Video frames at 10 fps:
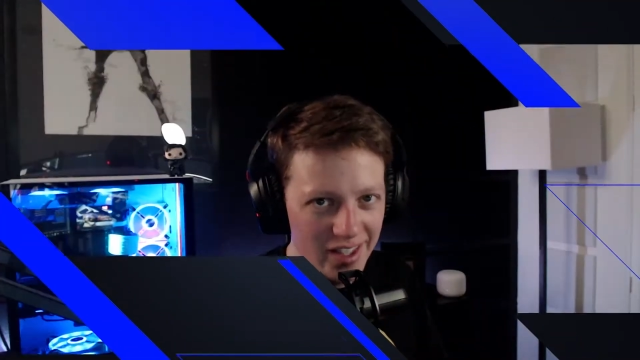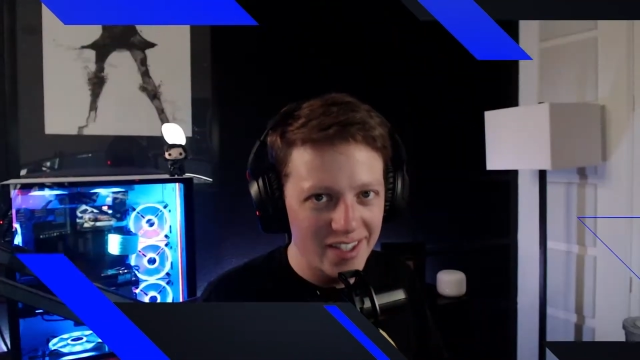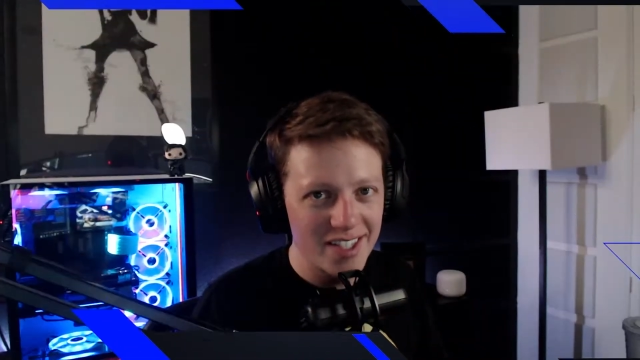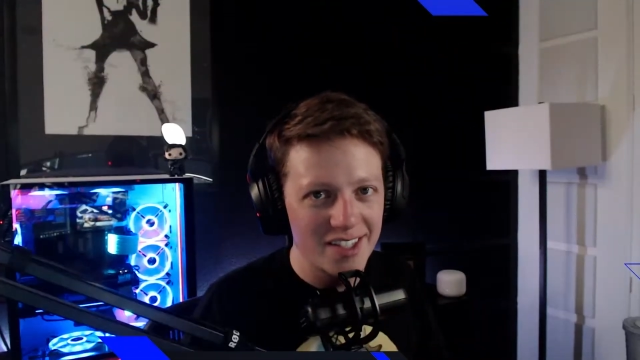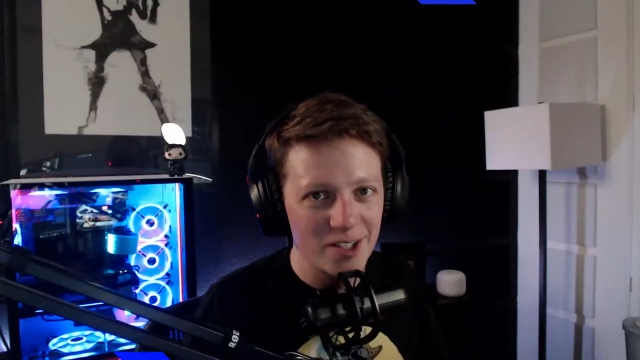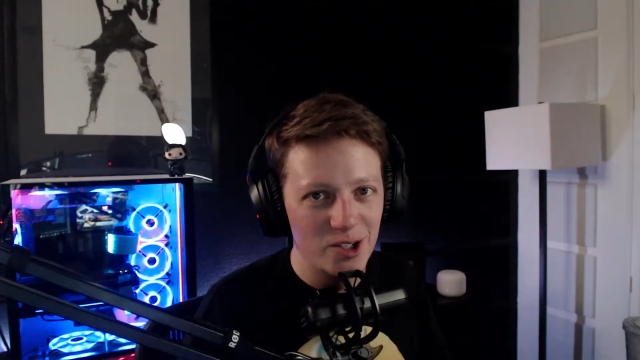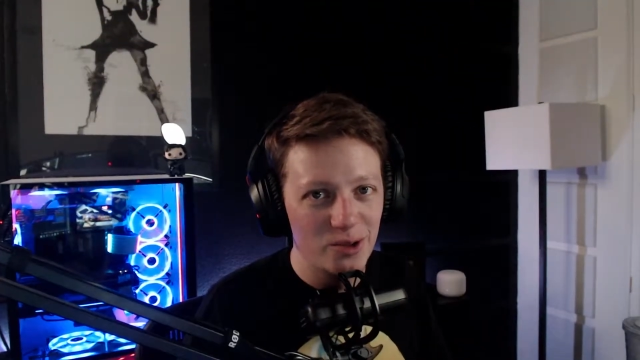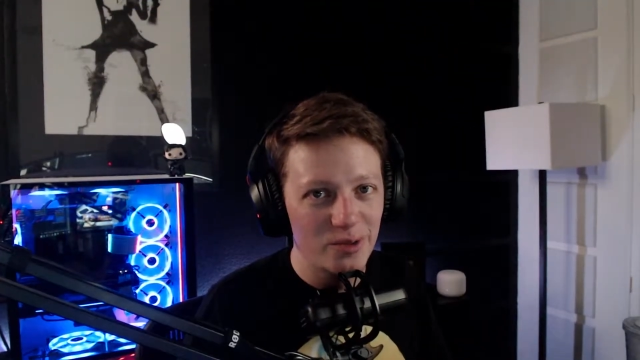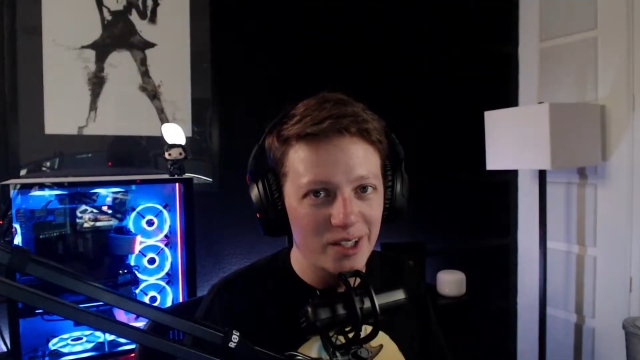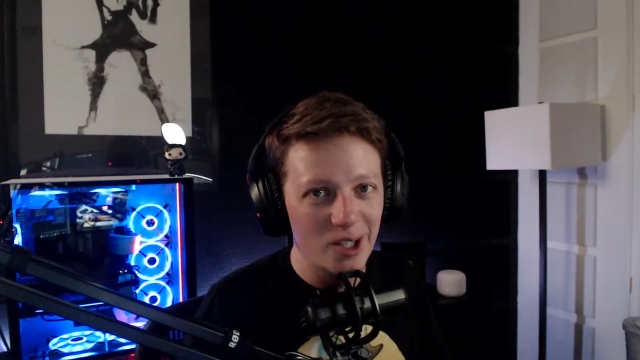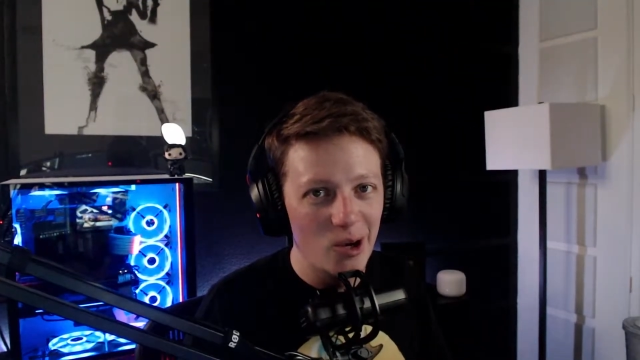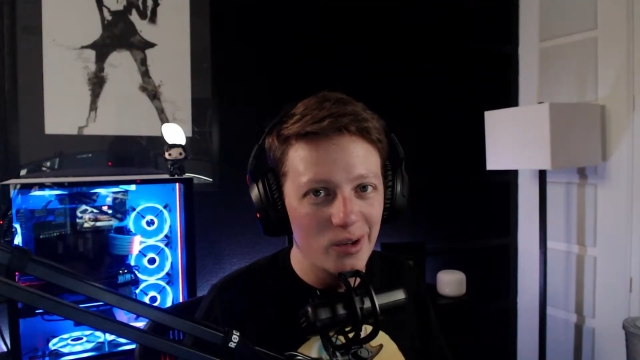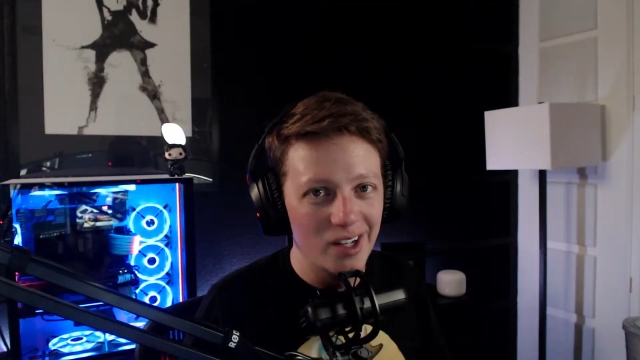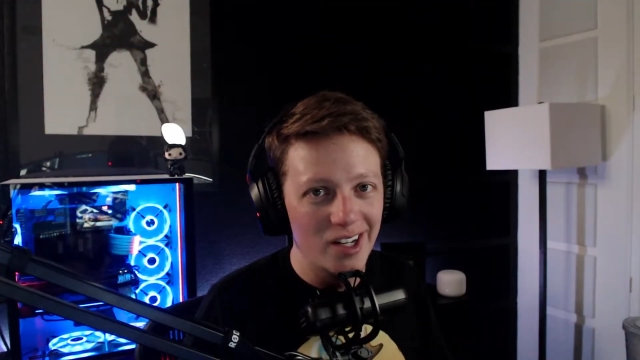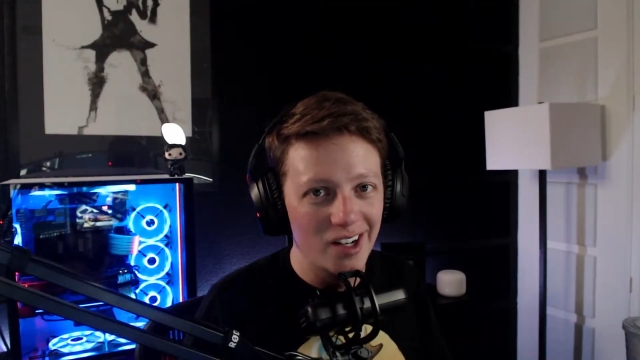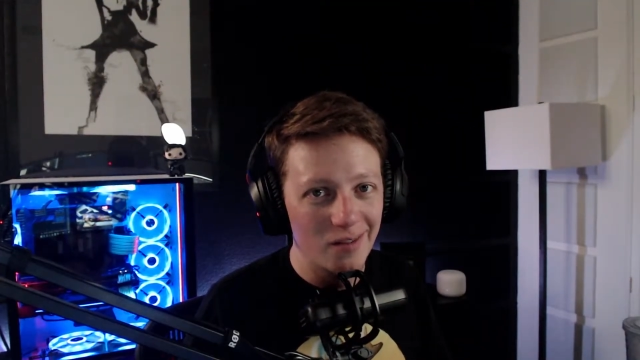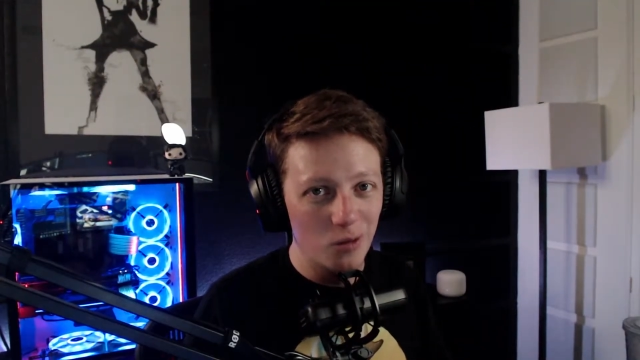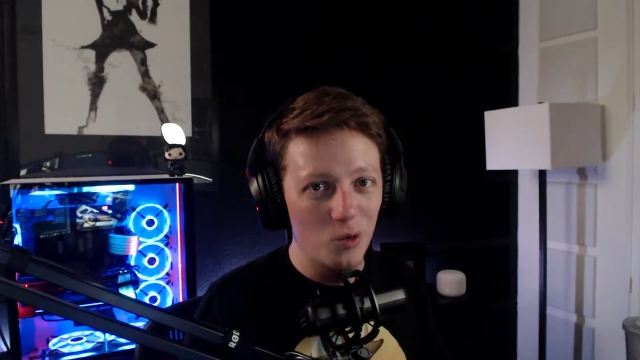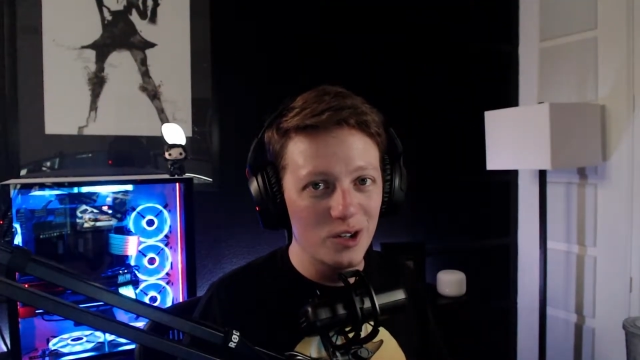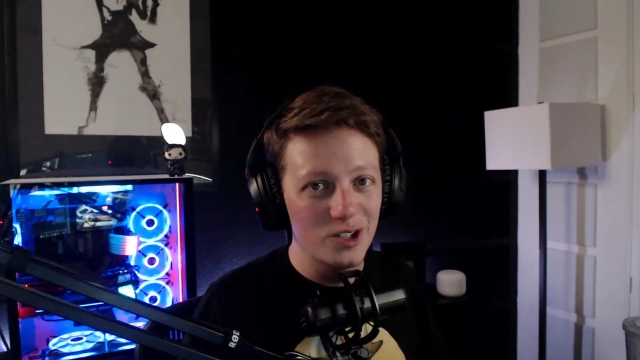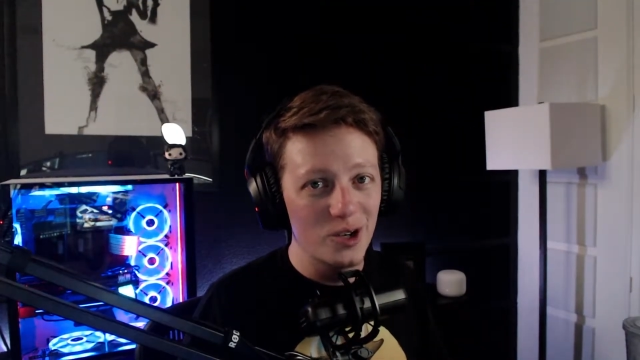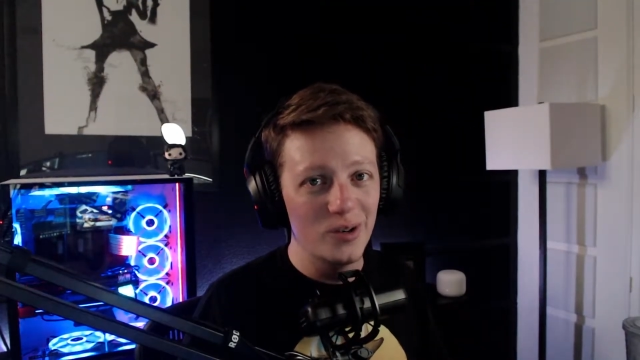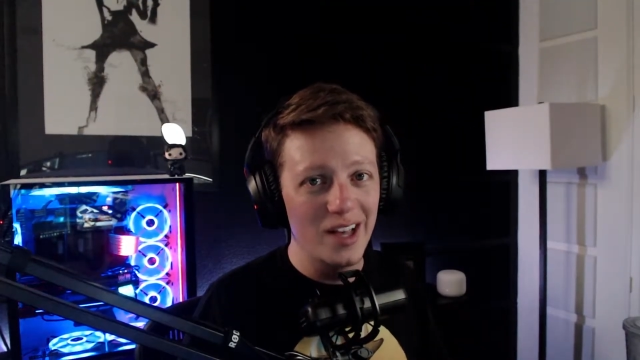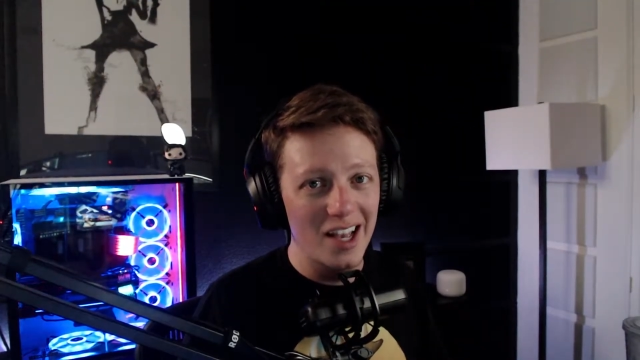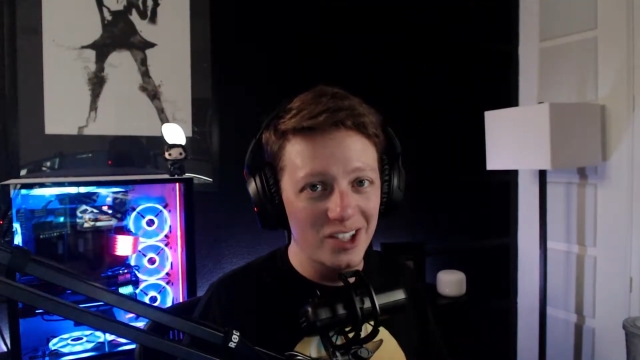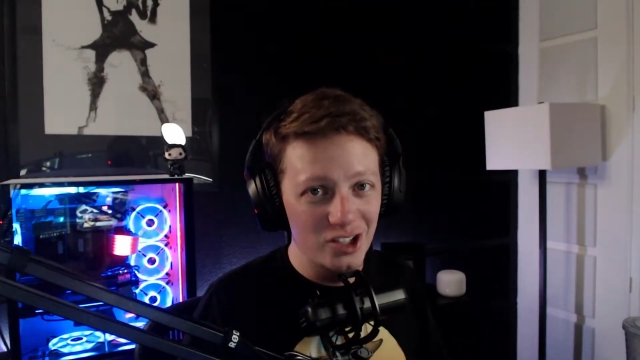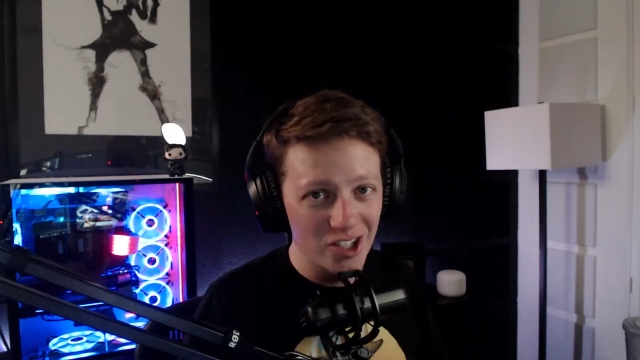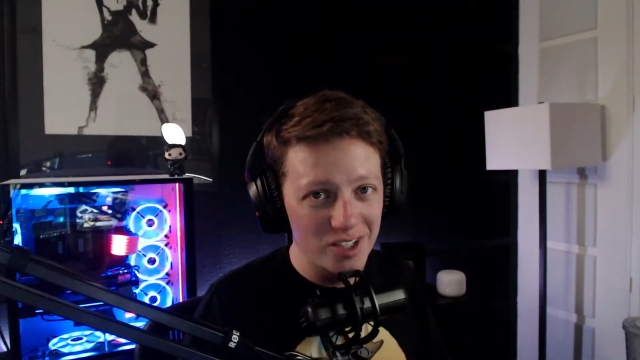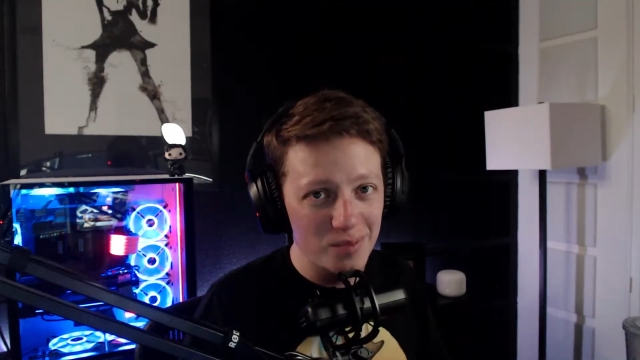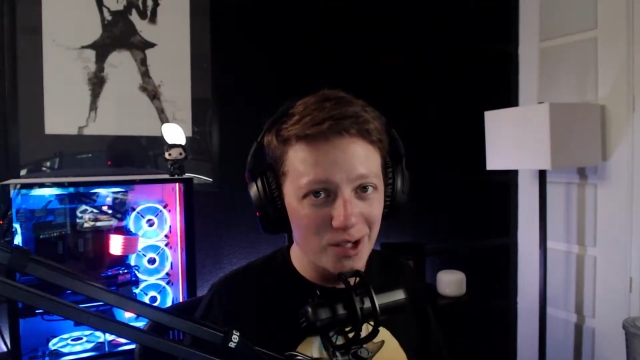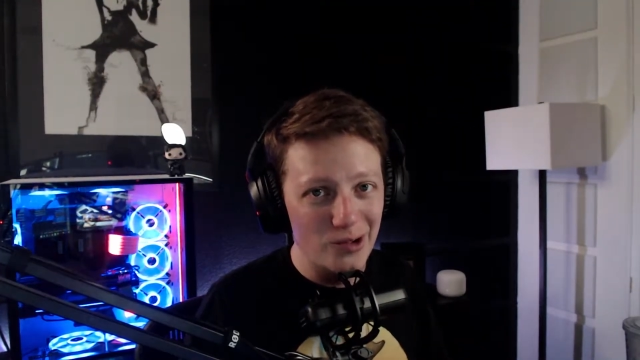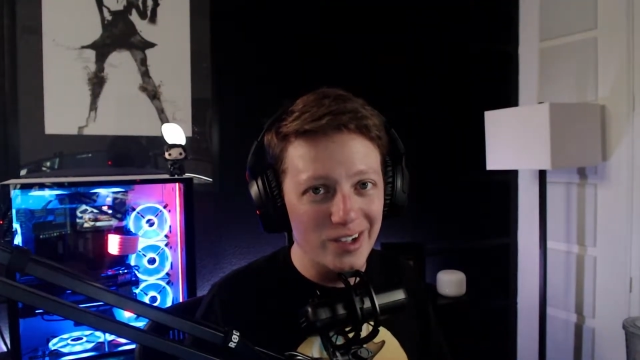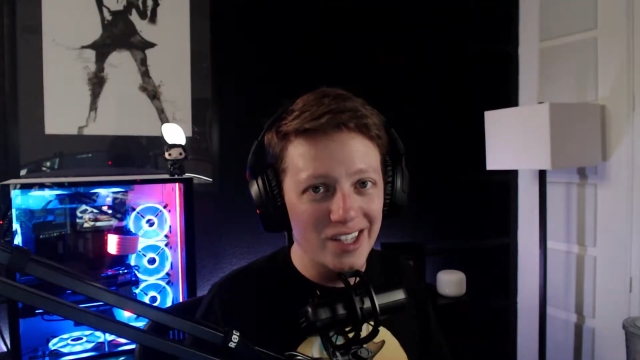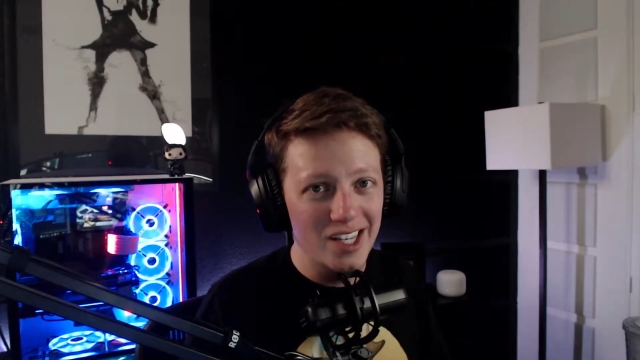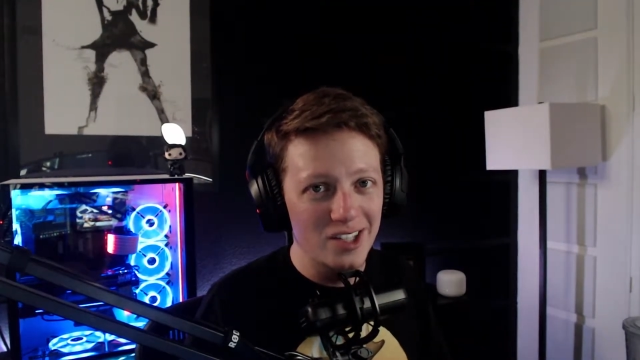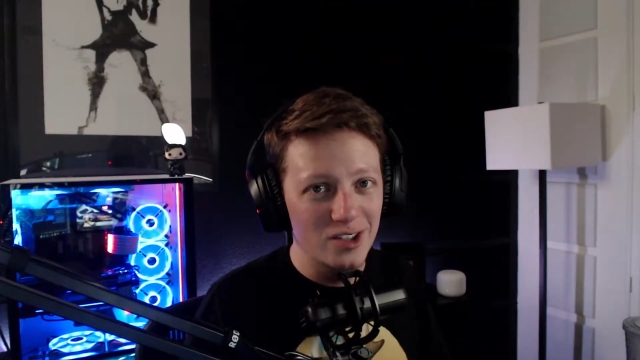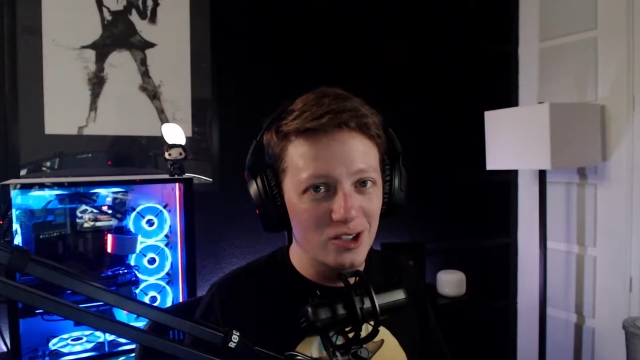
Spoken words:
that Season 2 Reloaded of Warzone has just been released,